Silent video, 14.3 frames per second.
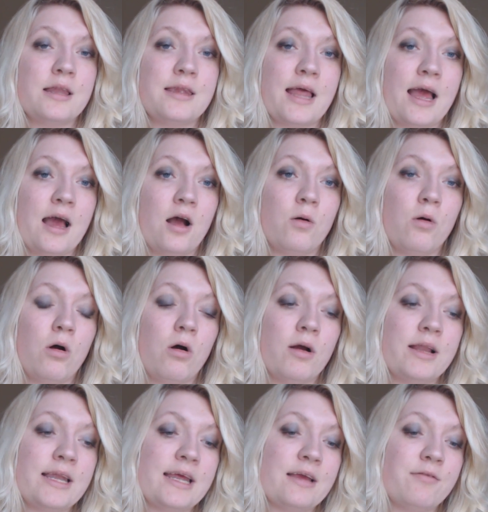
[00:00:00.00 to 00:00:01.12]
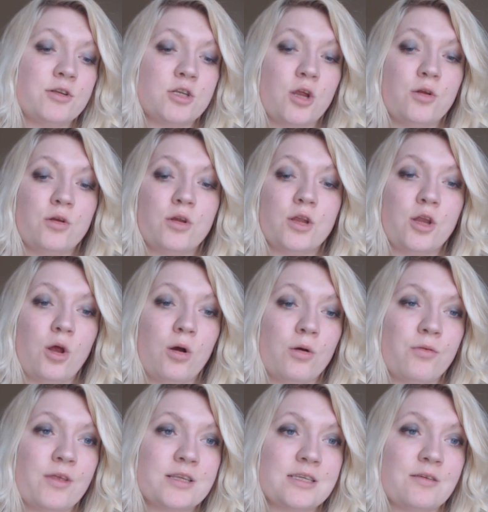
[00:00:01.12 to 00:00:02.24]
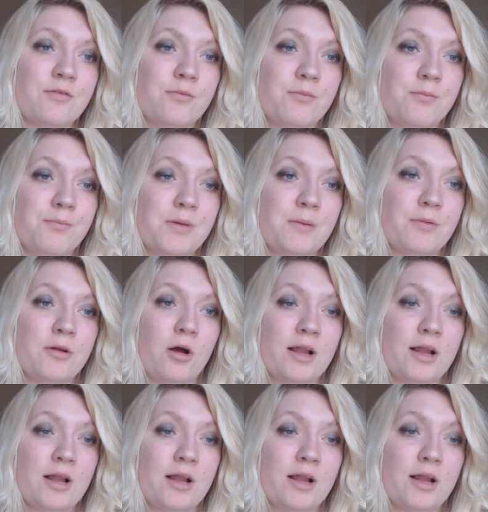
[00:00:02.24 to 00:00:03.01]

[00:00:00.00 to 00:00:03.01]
Now, there's different people.